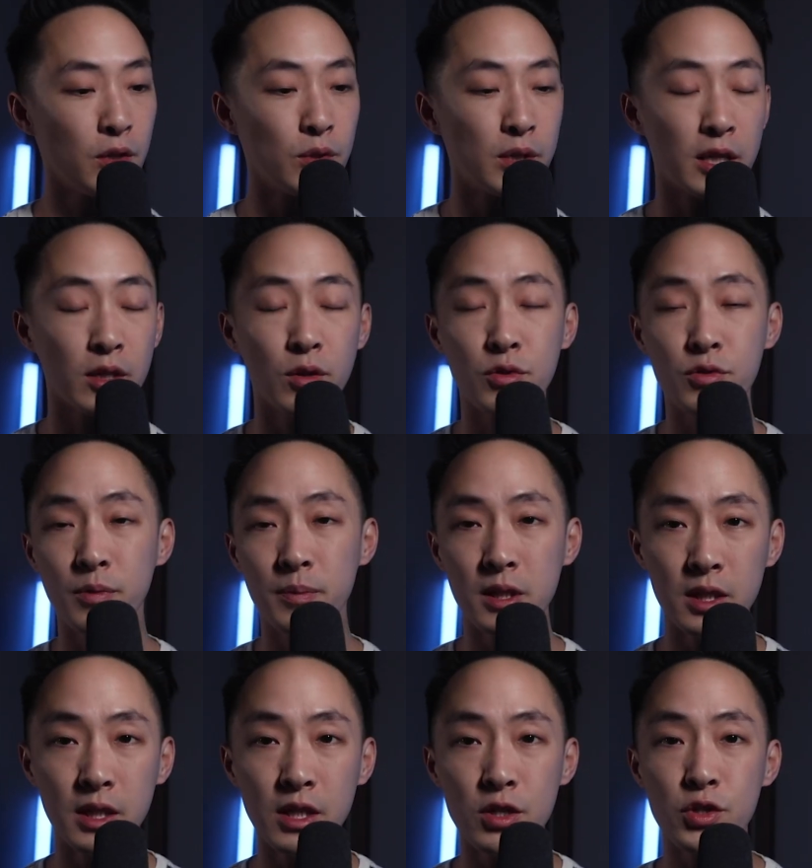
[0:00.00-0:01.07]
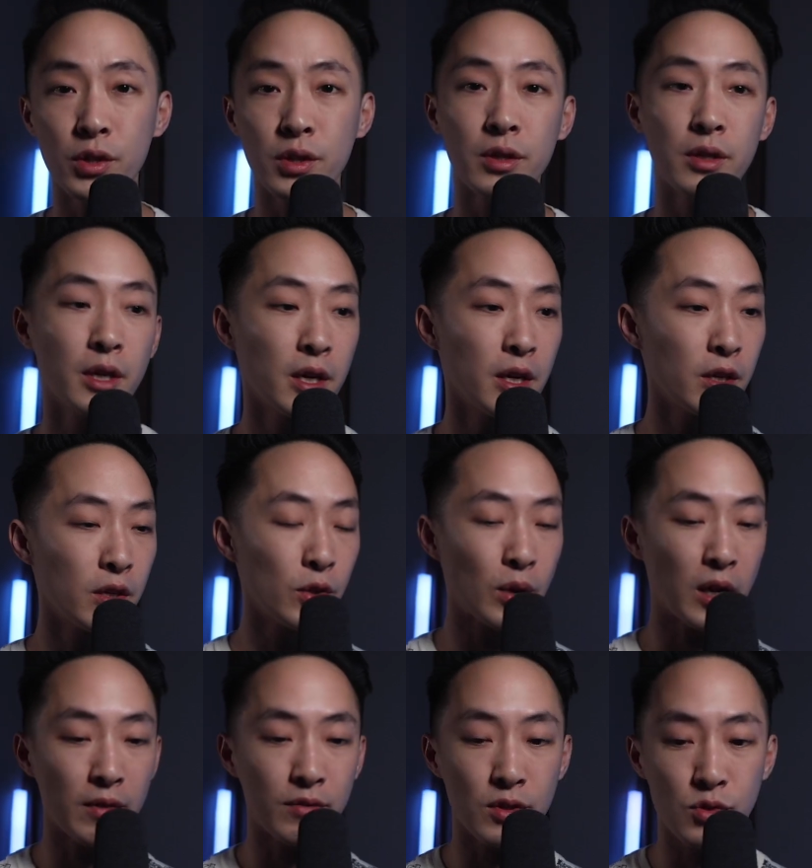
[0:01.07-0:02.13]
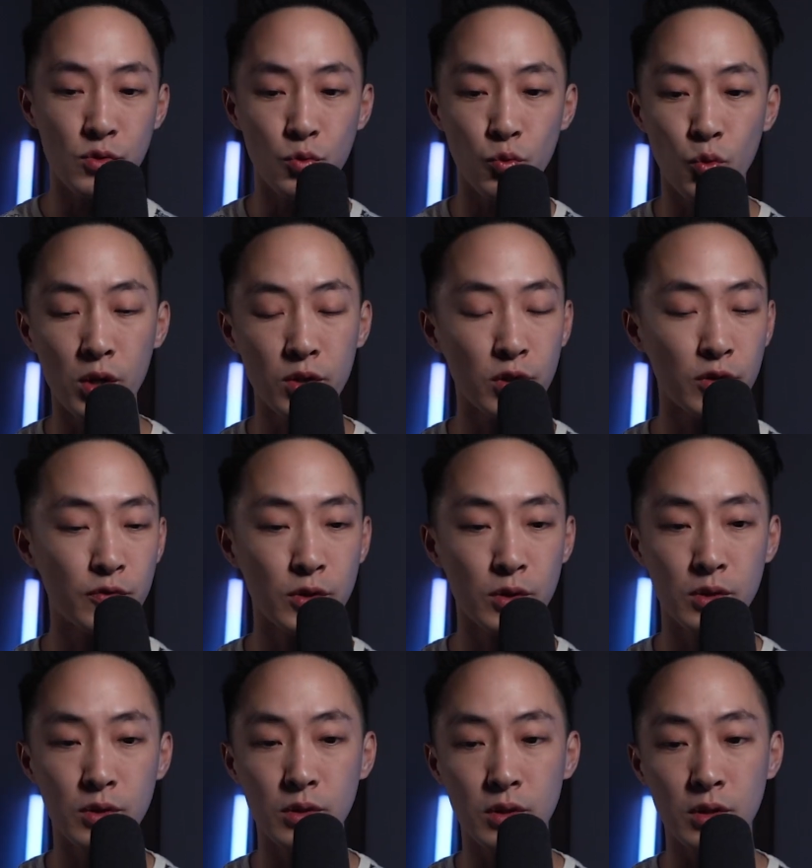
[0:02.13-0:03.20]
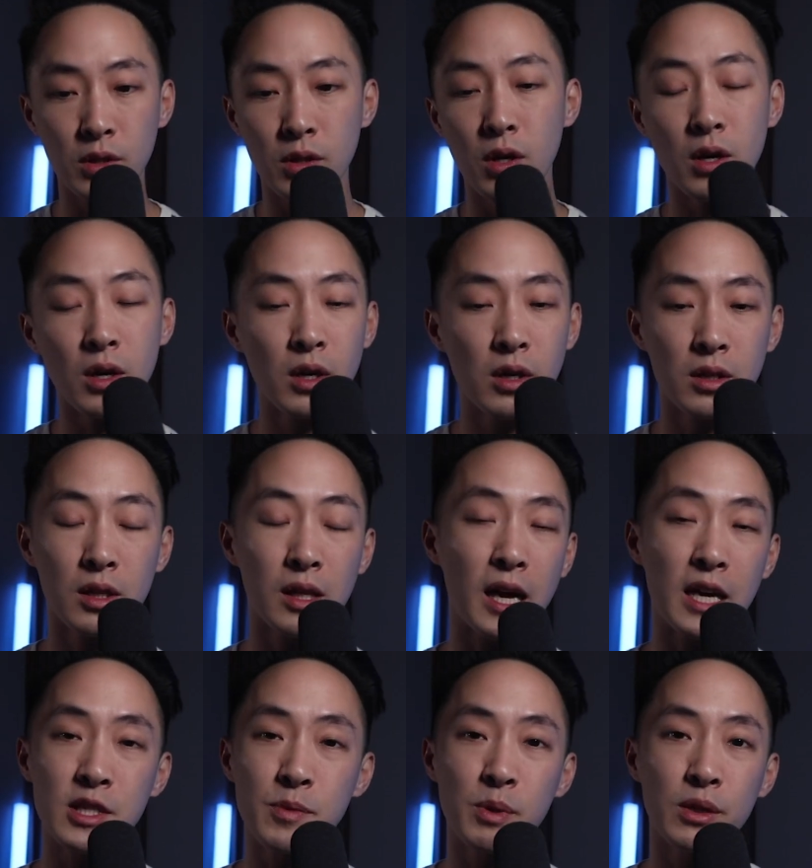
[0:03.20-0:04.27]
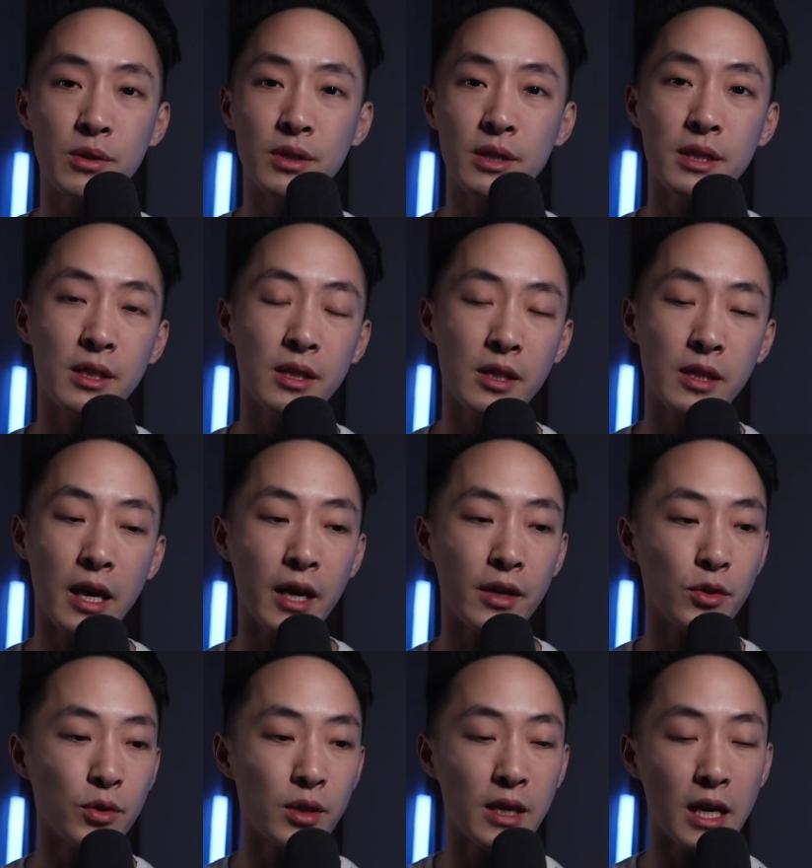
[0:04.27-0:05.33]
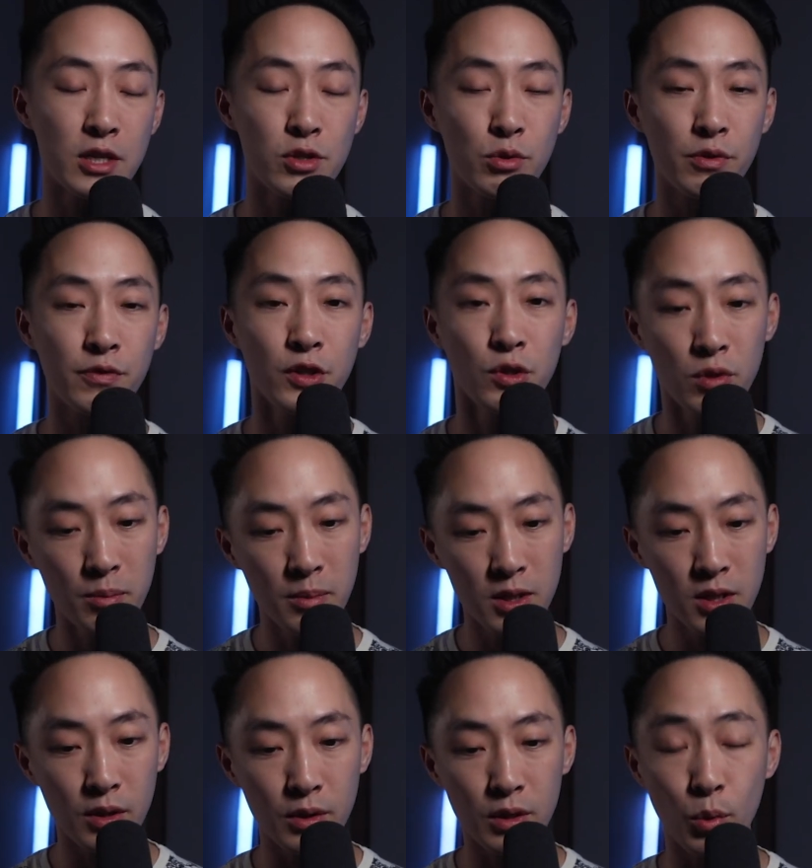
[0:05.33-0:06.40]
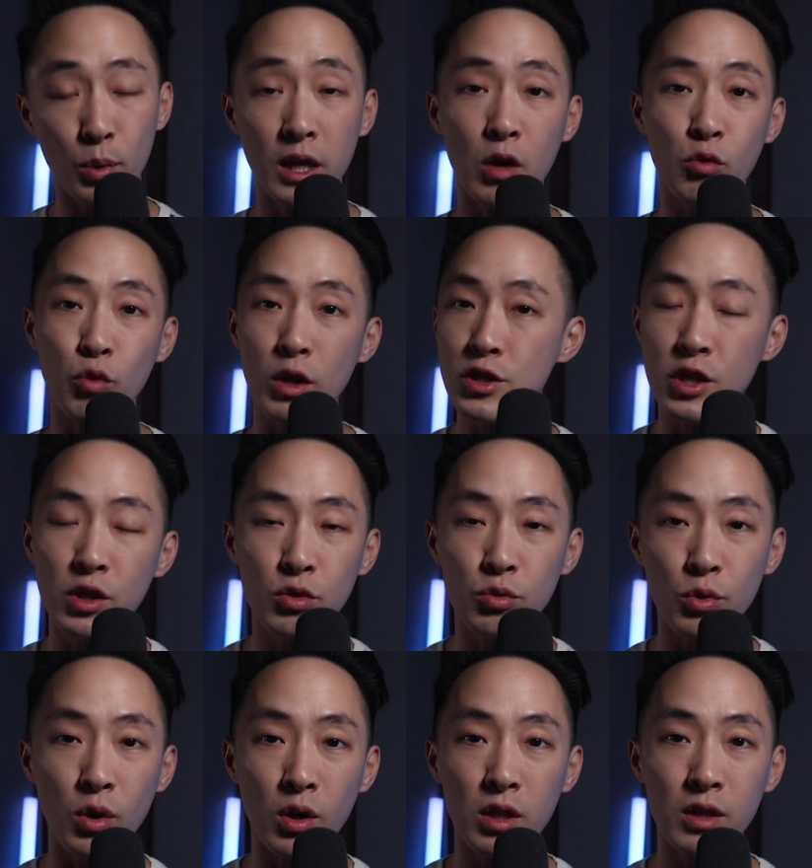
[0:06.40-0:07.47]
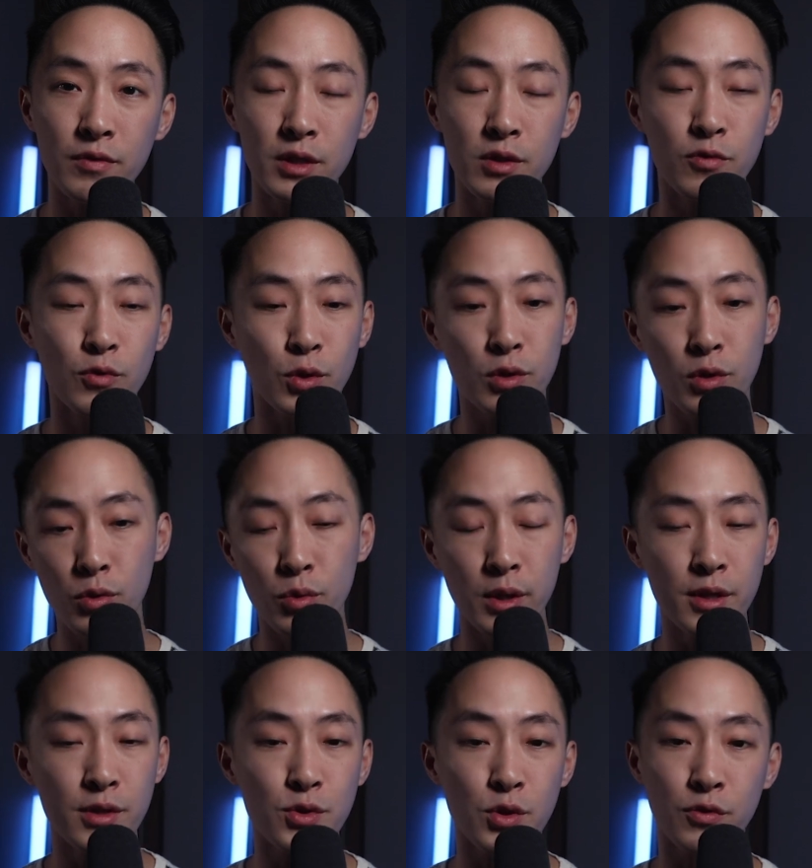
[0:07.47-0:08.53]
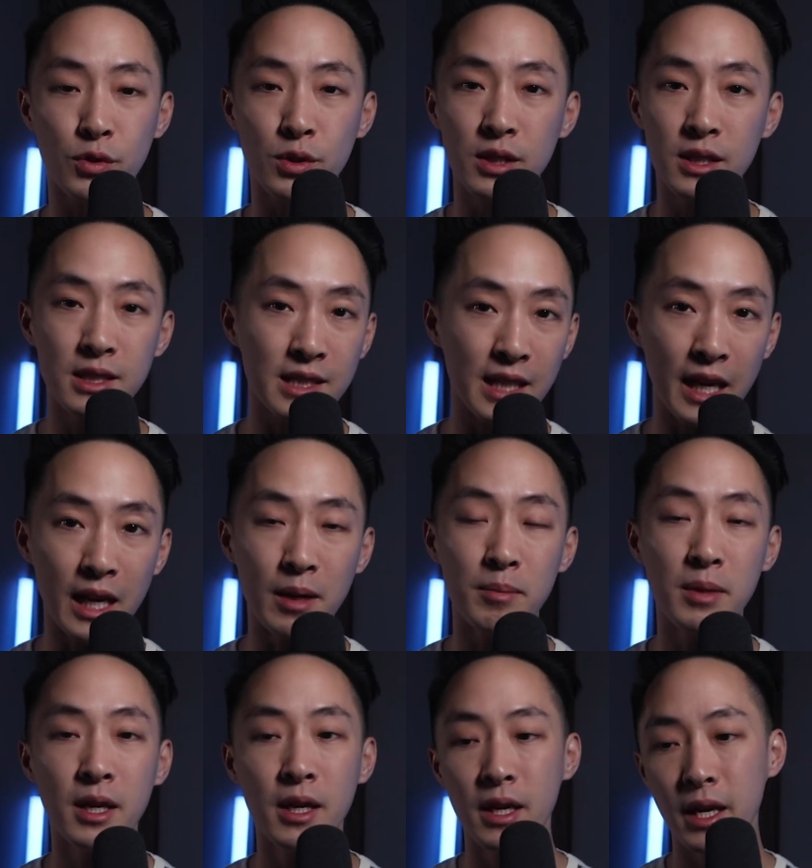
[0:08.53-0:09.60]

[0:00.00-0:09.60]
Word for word: you take notes from the teacher, you have this wonderful long class period that you can actually review the material without rushing through all of it for the quiz or for the exam.